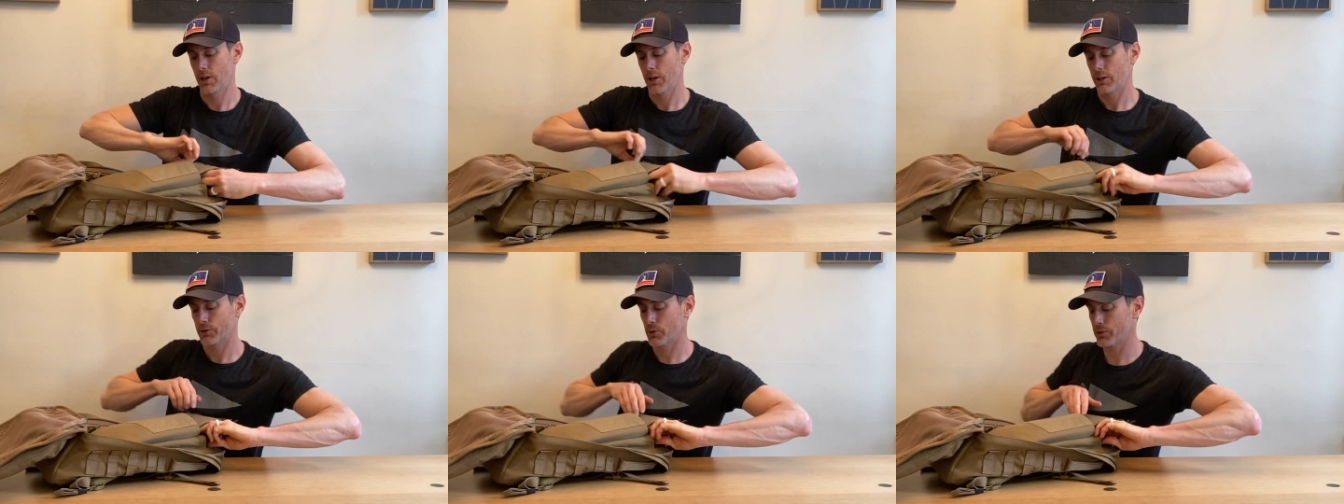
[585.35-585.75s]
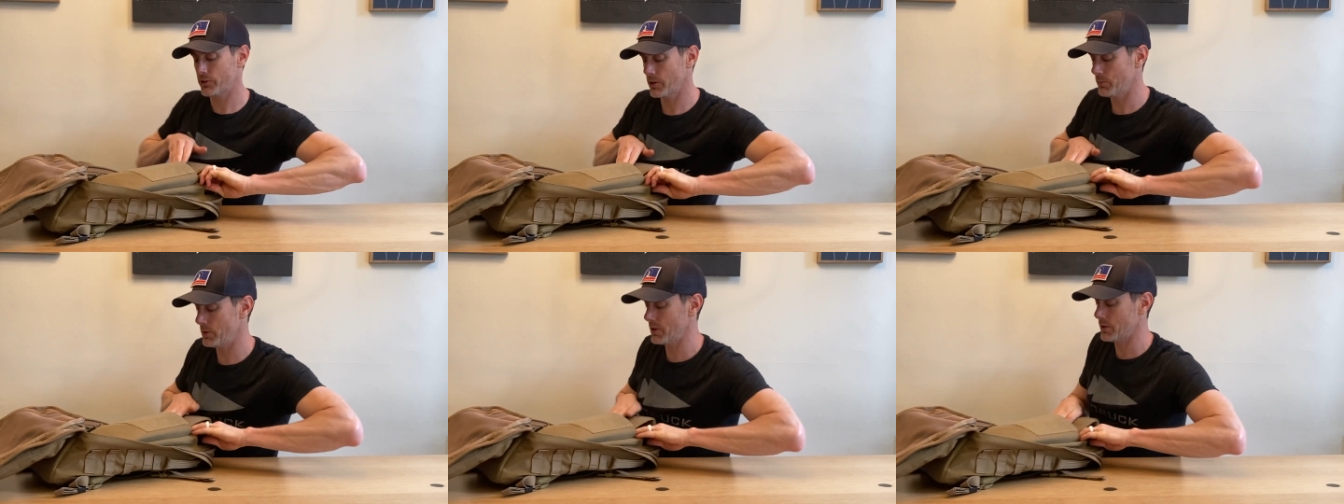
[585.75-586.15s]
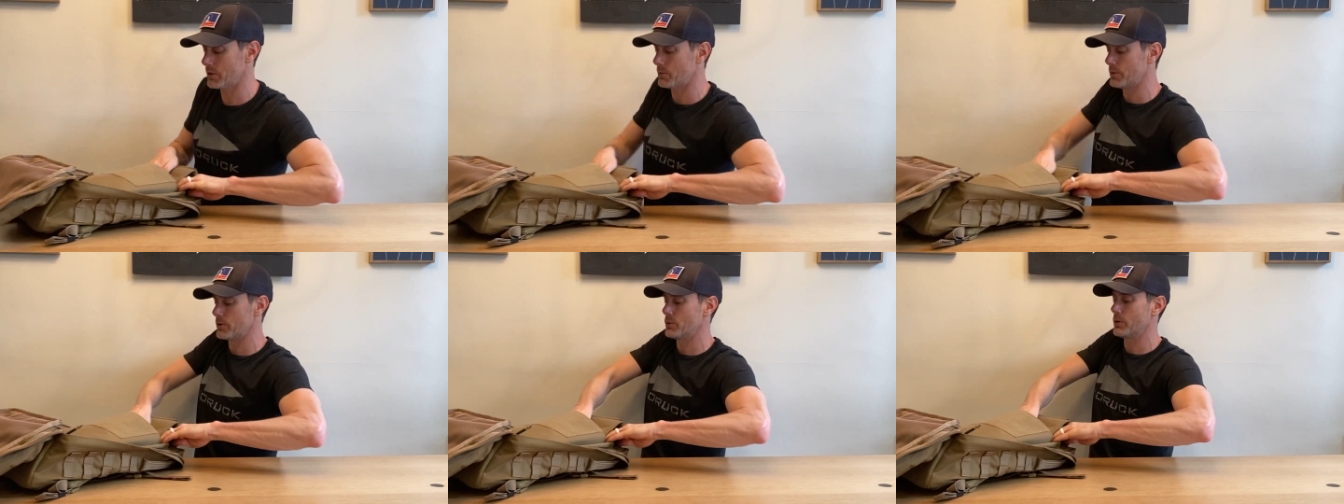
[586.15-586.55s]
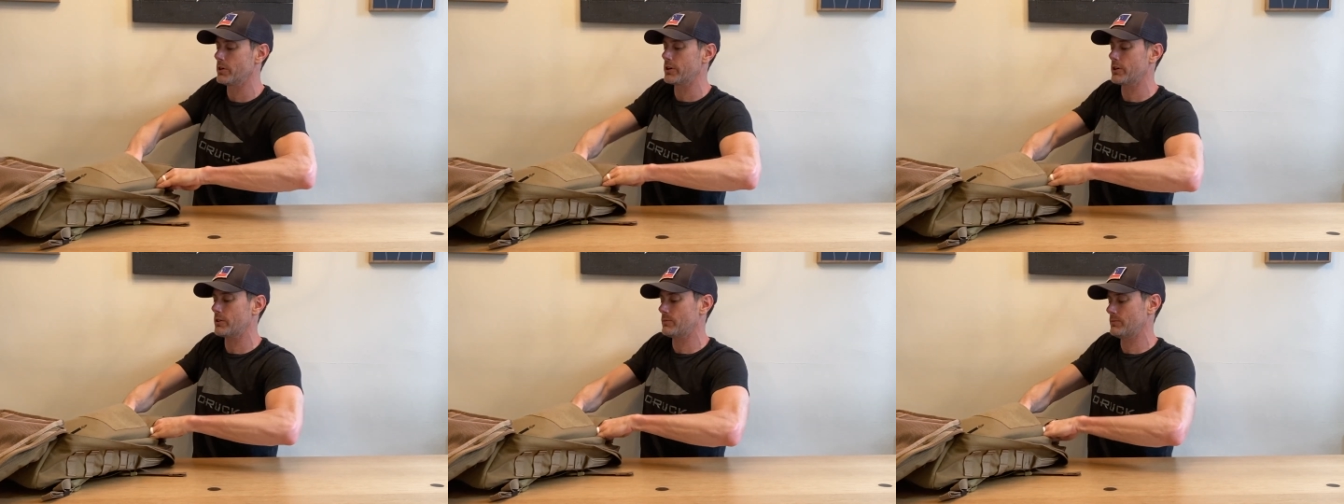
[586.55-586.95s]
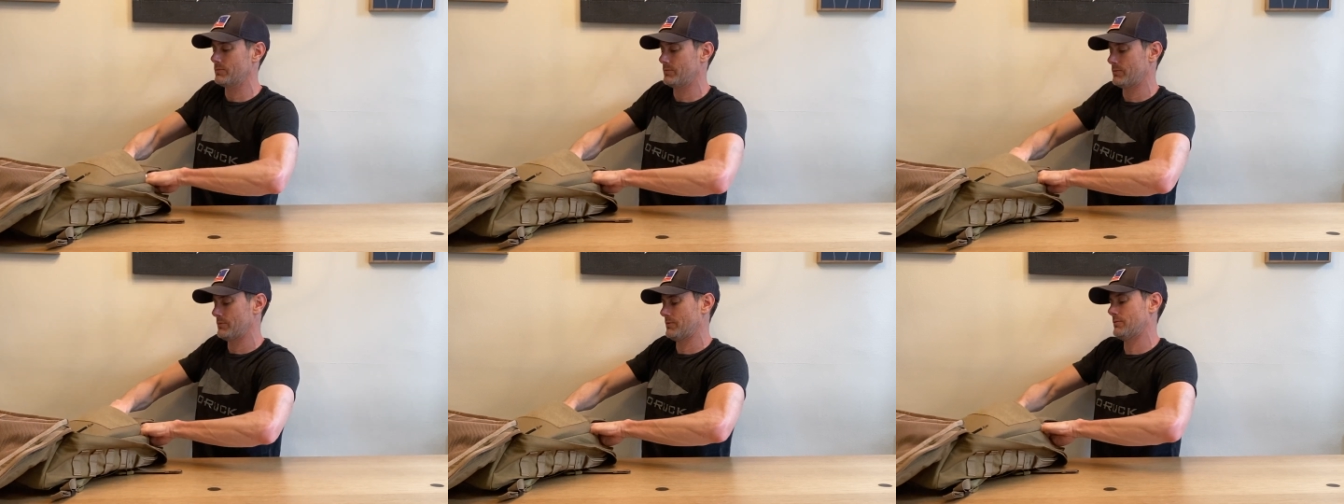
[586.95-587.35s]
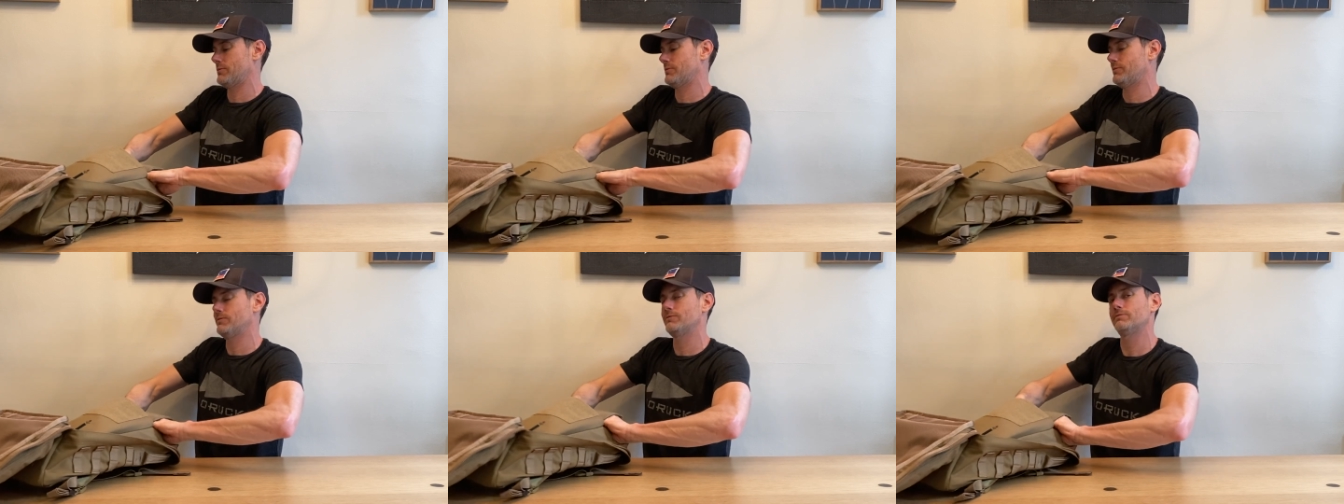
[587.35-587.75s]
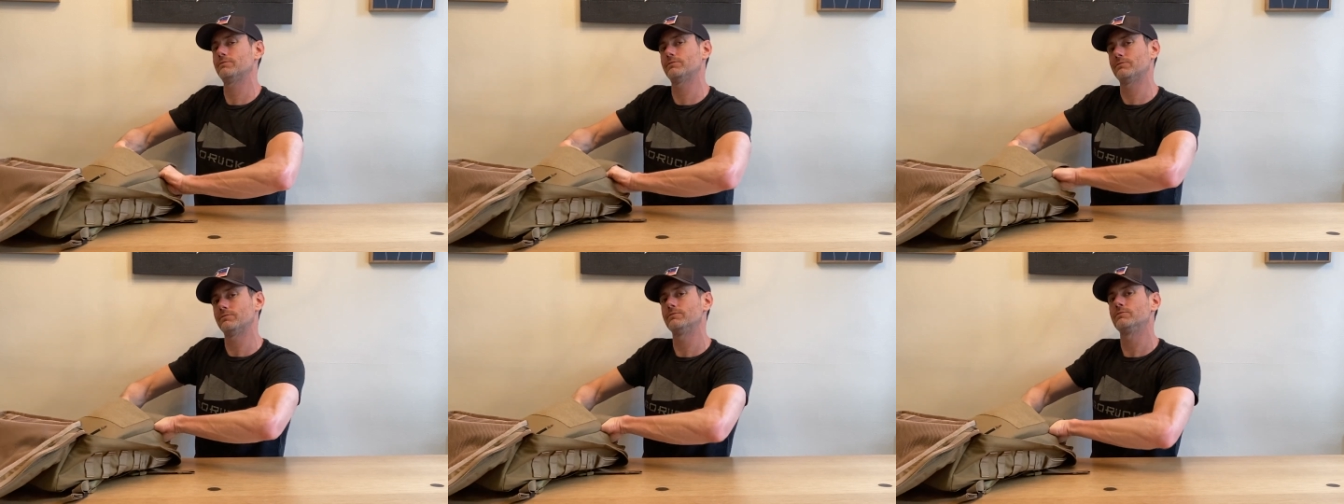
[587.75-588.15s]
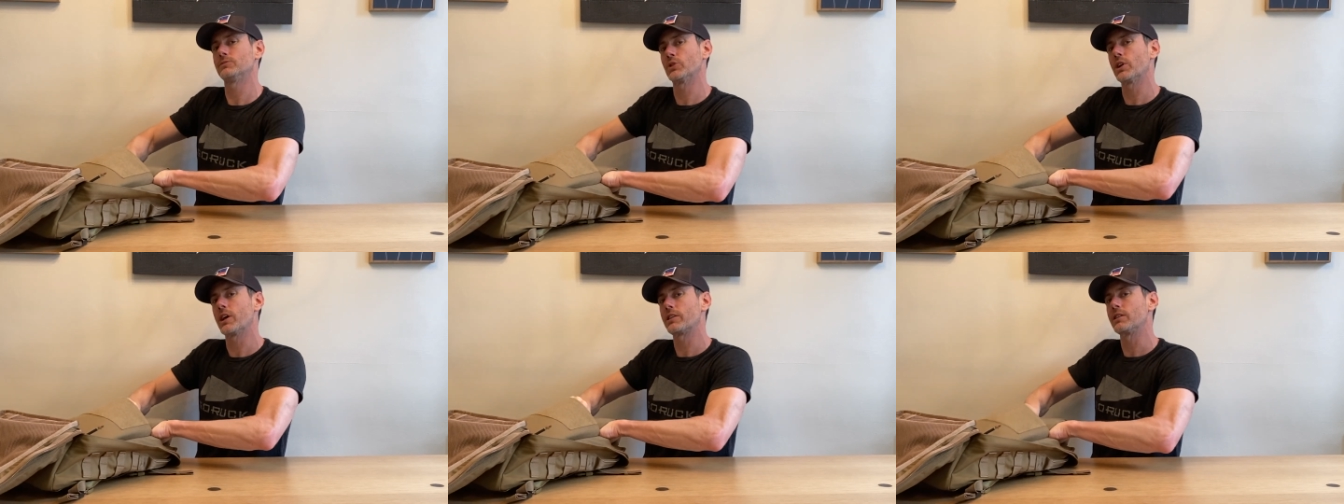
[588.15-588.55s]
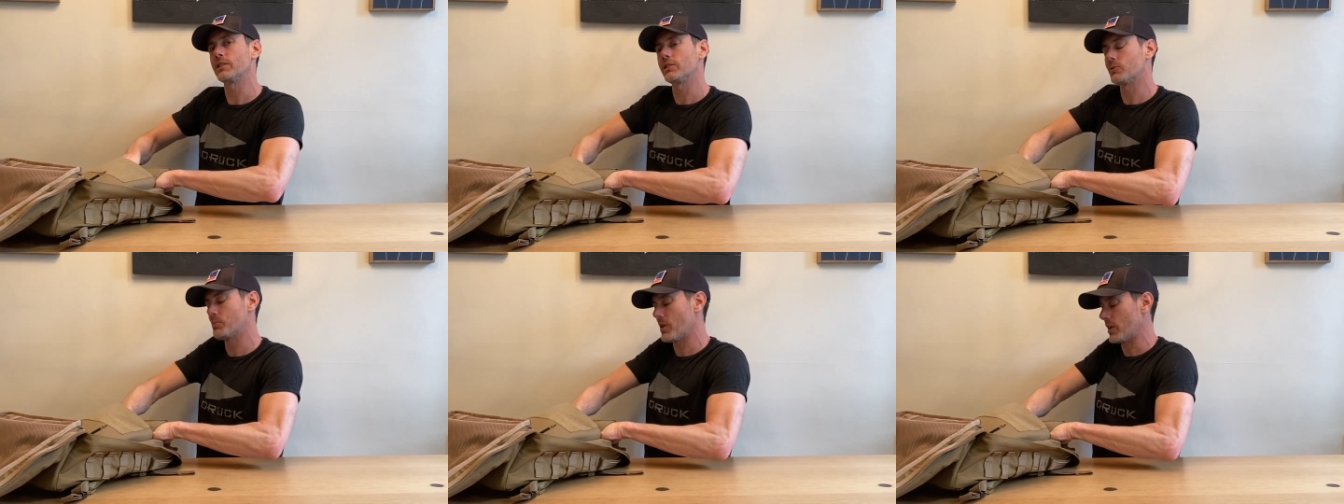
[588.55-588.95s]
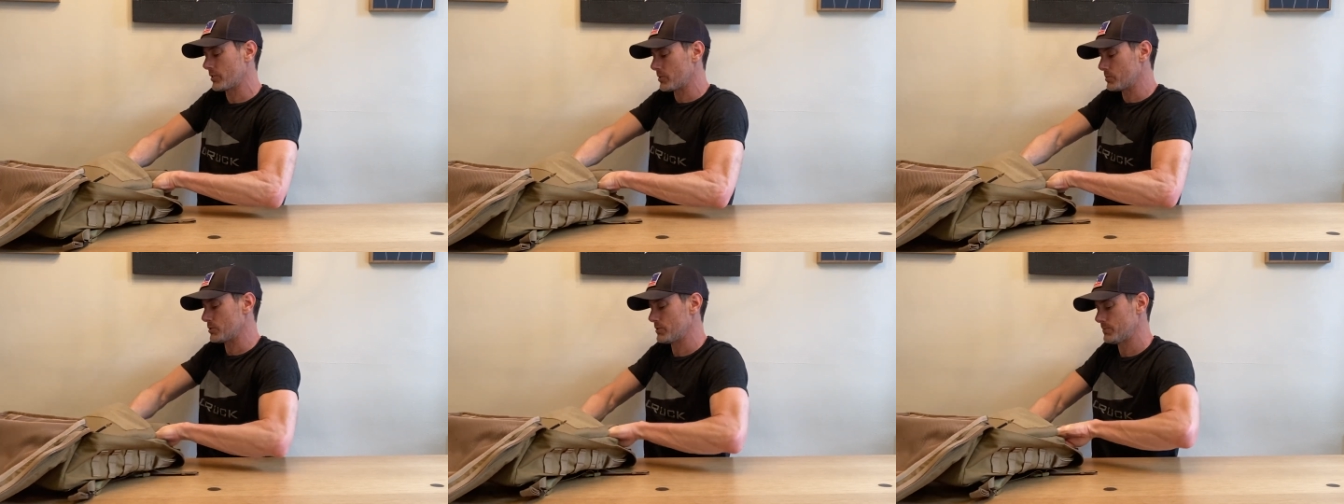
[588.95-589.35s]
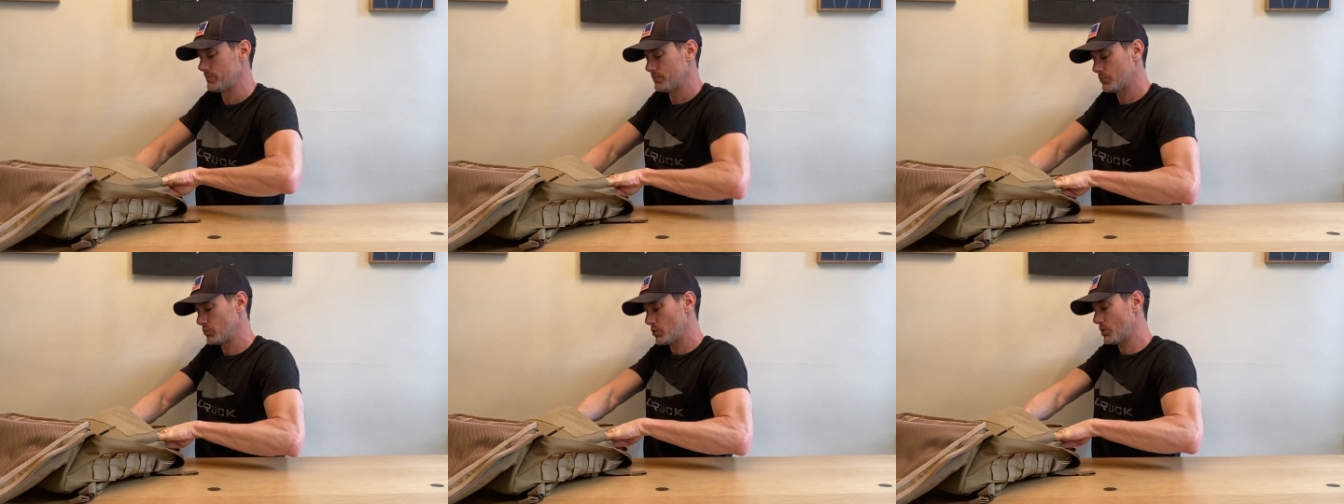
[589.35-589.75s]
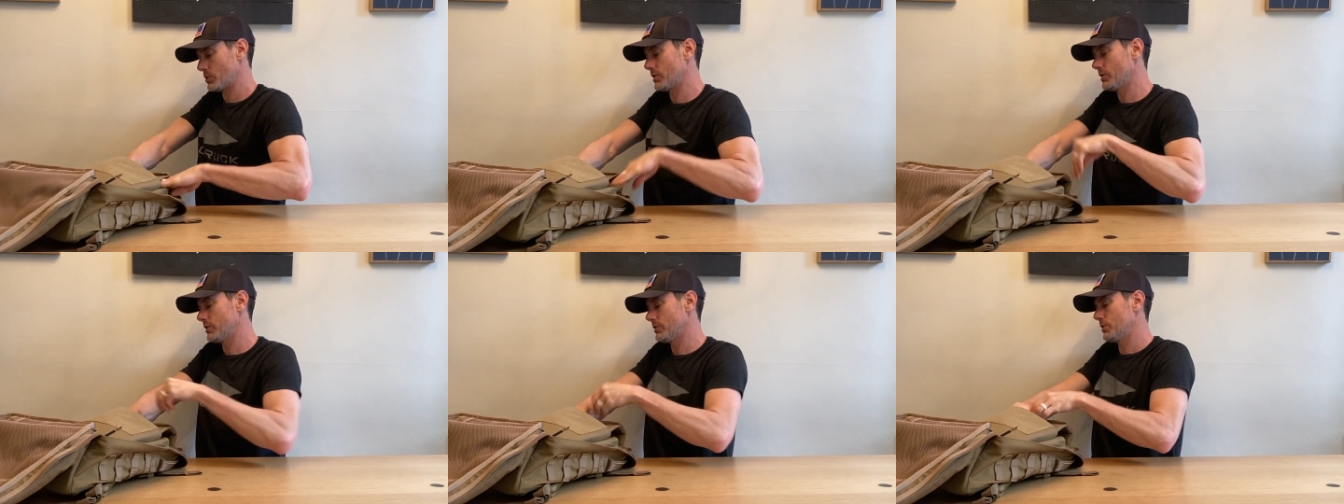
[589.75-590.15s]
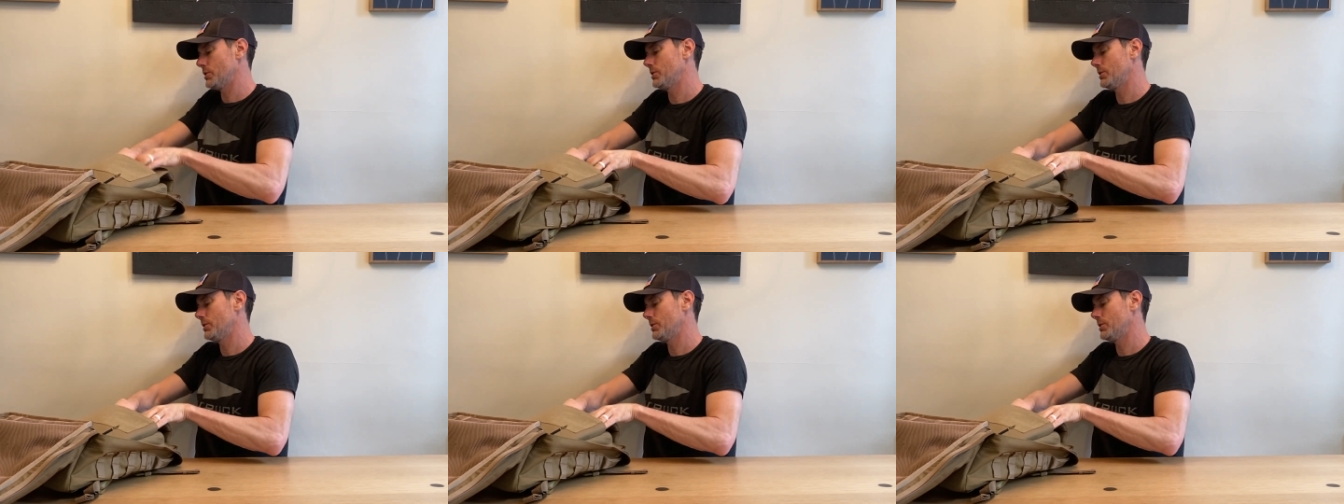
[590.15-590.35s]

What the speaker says: So it's going to be a little bit of work, but I think it's possible. What we're going to do,